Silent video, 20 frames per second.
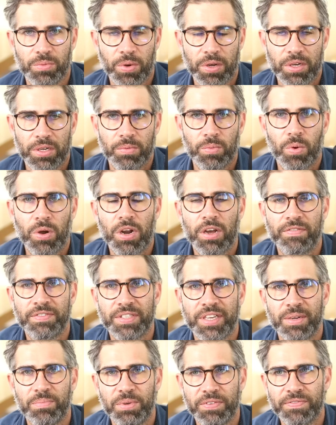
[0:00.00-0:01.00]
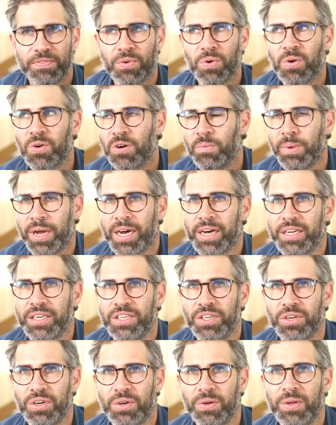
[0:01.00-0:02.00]
What I've said before about,
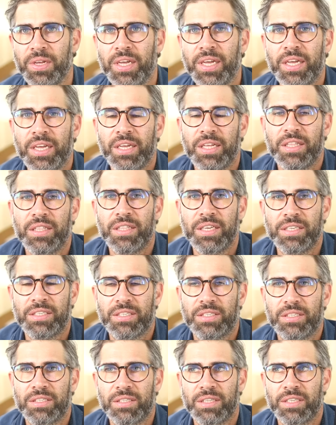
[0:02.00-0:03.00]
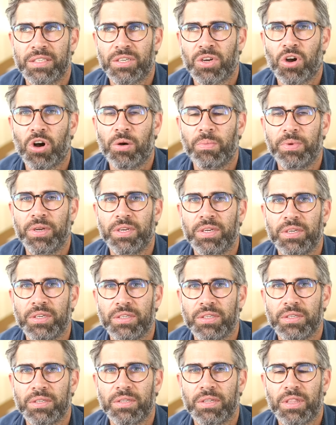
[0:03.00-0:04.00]
this
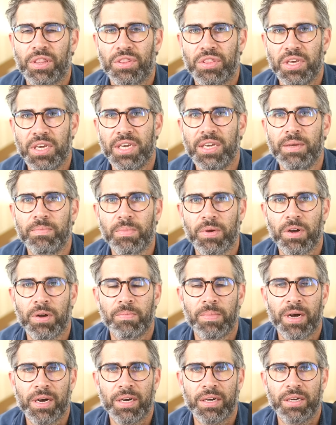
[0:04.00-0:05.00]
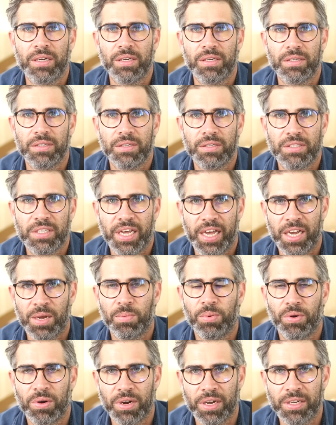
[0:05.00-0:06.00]
common theme among tech
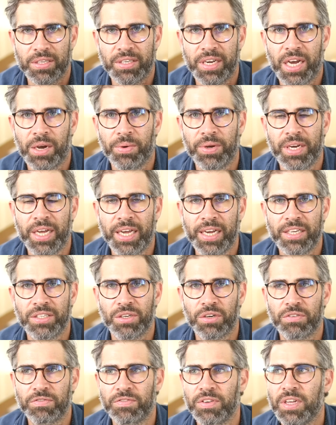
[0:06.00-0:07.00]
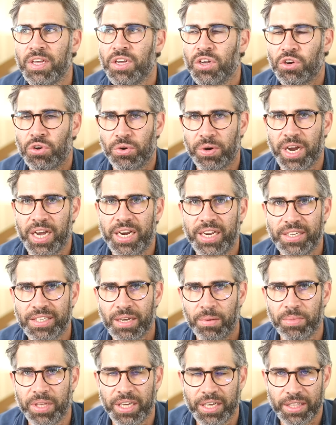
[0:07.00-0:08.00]
products nowadays of creating
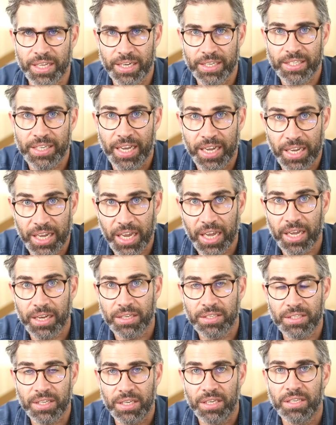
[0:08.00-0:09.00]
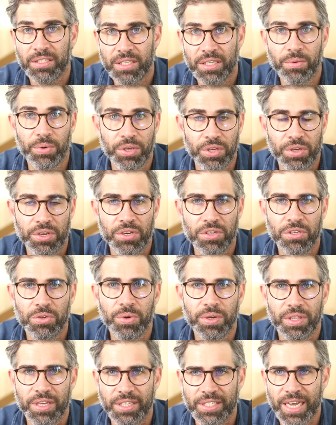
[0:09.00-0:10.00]
something and then saying, here, see what you can do
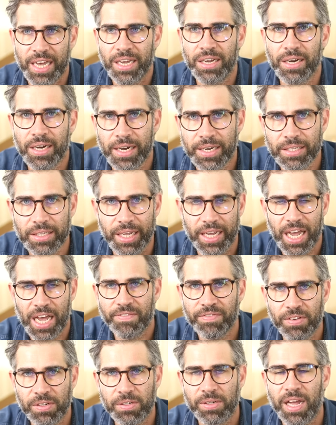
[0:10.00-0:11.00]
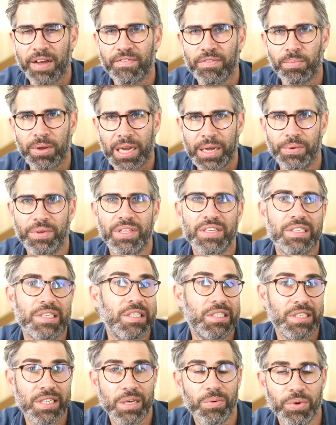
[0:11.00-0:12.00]
with this. Hey guys, like have a play with this and
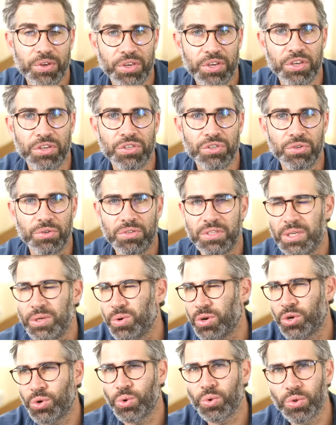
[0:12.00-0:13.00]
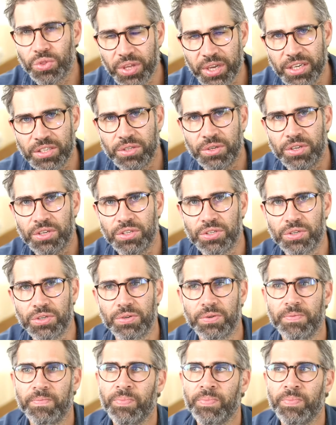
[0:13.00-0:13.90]
see what you can do. See what cool things you can do.